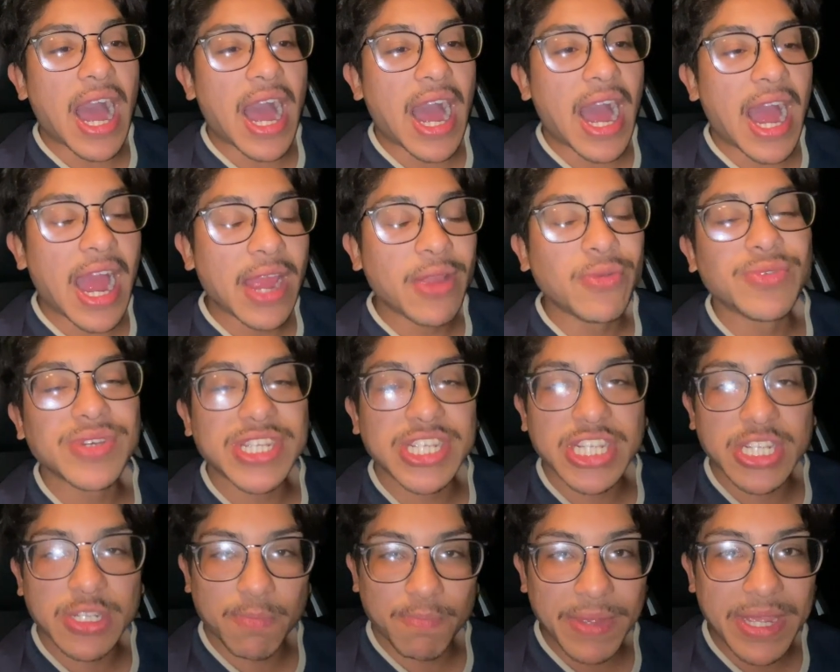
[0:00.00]
I was
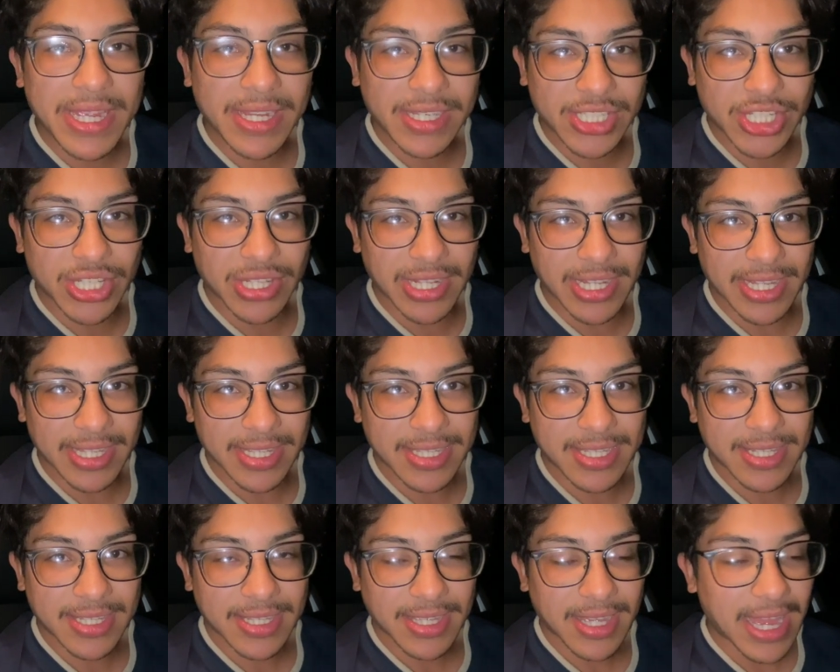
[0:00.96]

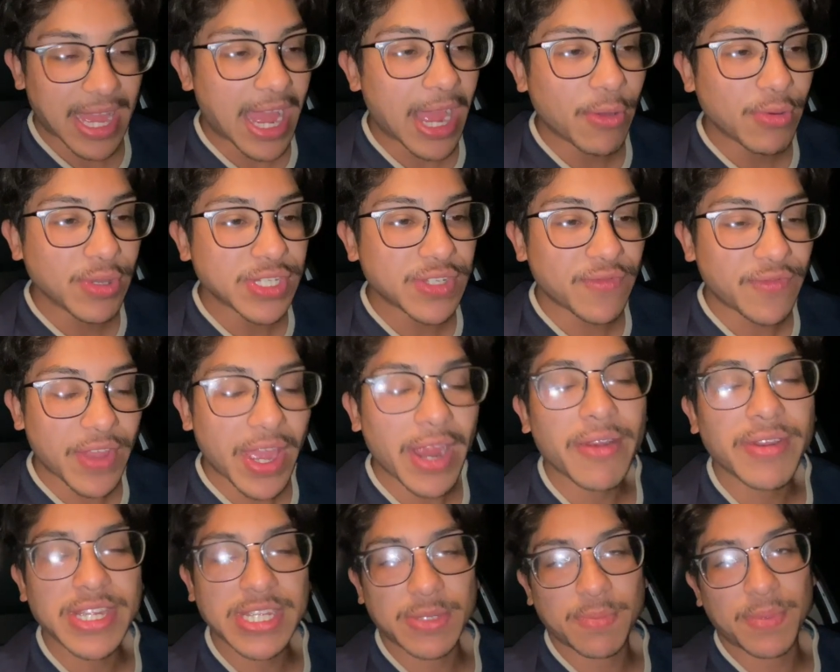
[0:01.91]
speechless. I was
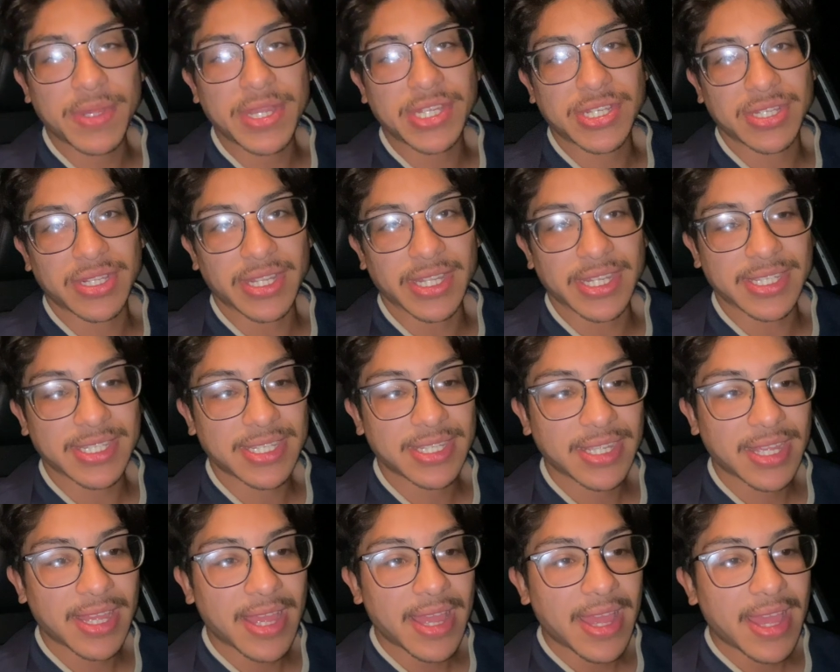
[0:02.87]
very speechless.
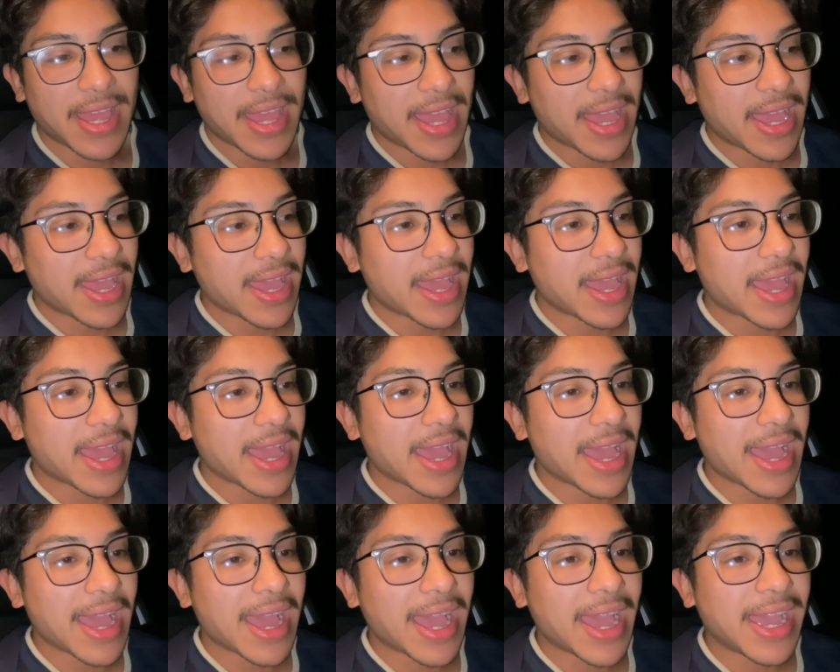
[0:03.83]

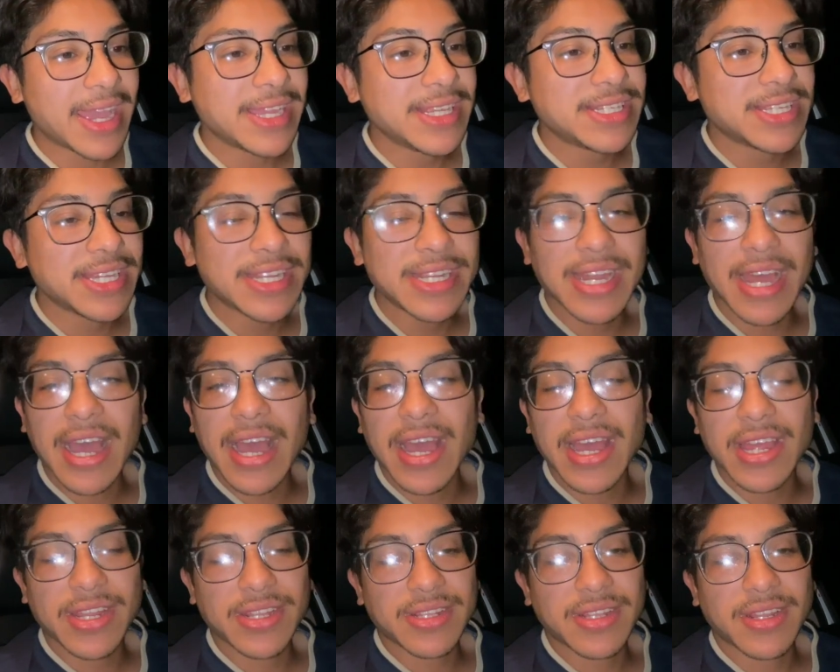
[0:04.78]
I did
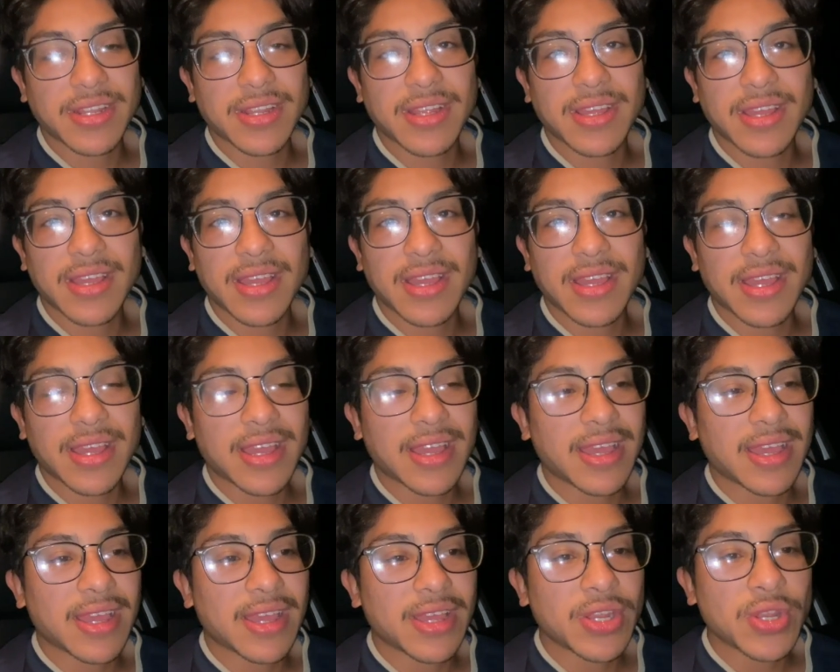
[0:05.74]
not
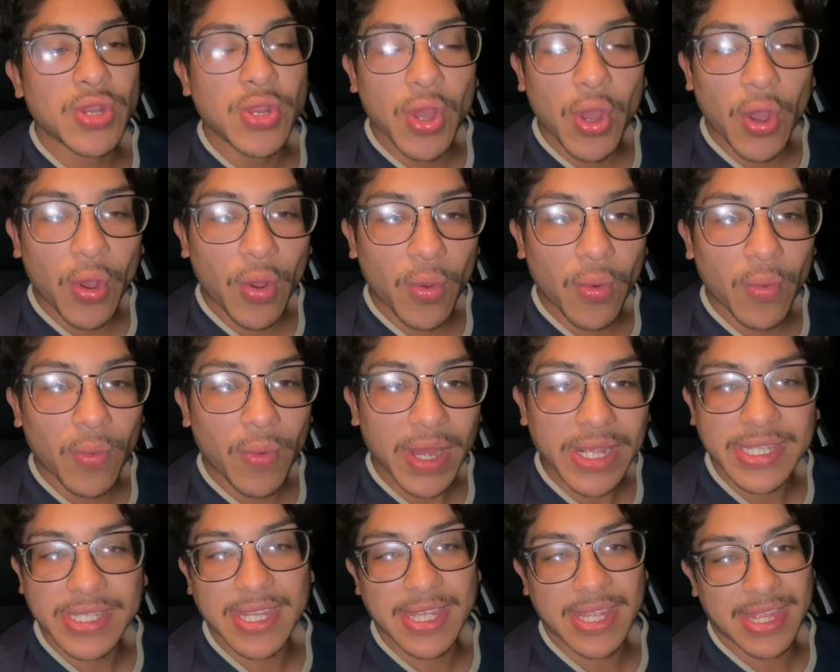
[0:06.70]
know
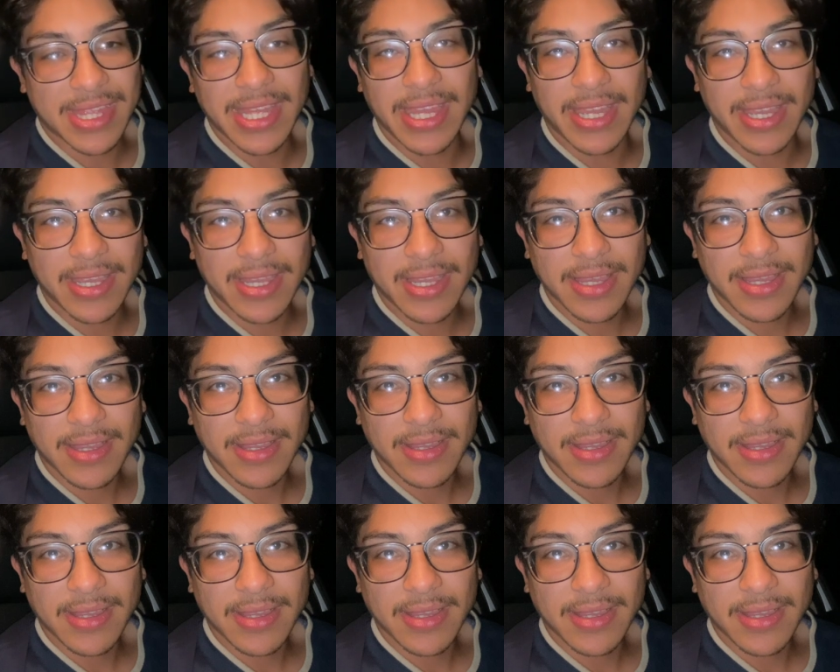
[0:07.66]
what to think.